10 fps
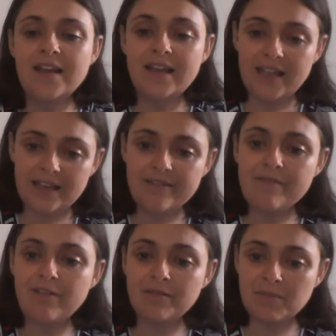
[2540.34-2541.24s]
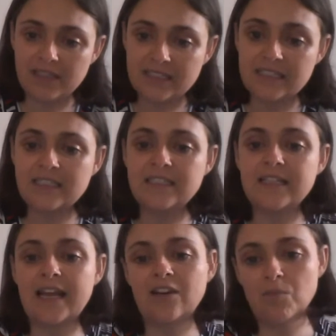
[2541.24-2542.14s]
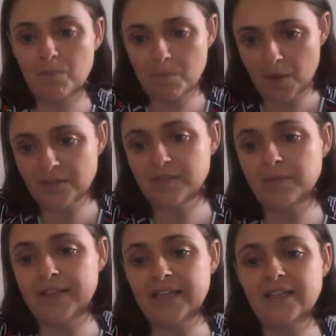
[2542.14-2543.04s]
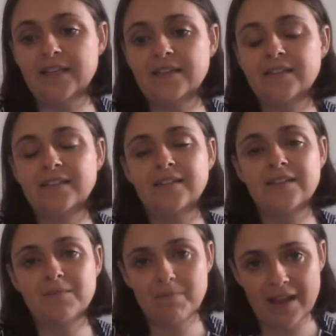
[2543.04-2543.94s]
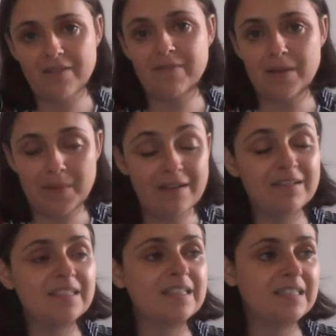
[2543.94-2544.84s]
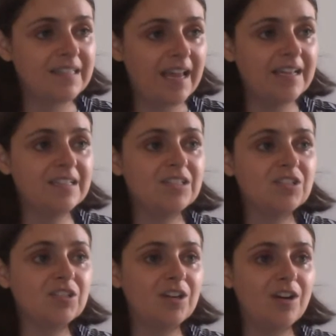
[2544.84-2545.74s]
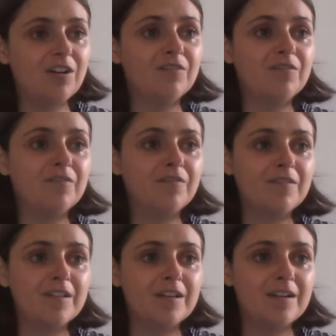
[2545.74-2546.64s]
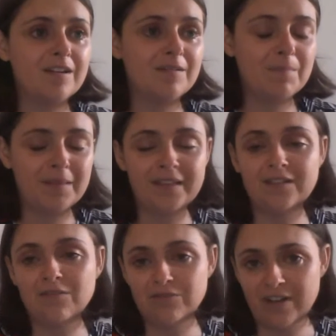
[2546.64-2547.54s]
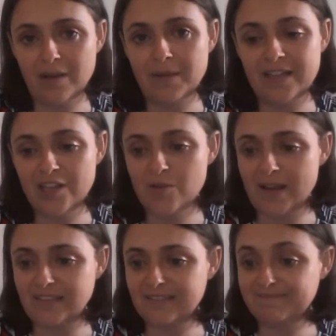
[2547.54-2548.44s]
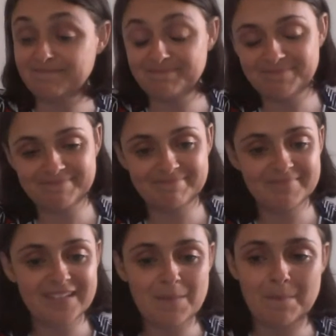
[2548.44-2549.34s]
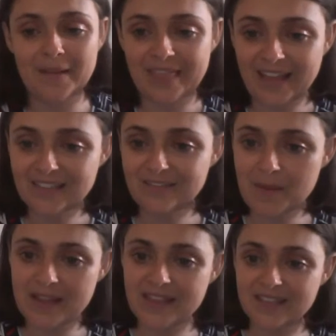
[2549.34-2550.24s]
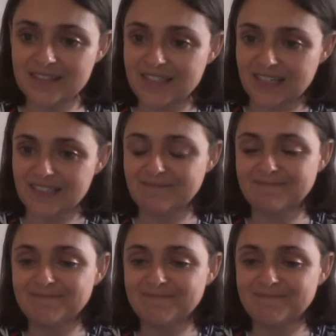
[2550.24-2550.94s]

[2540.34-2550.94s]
Hillary Rodham Clinton cannot possibly make a reappearance at this stage of political drama in the US. But thanks for making the suggestion.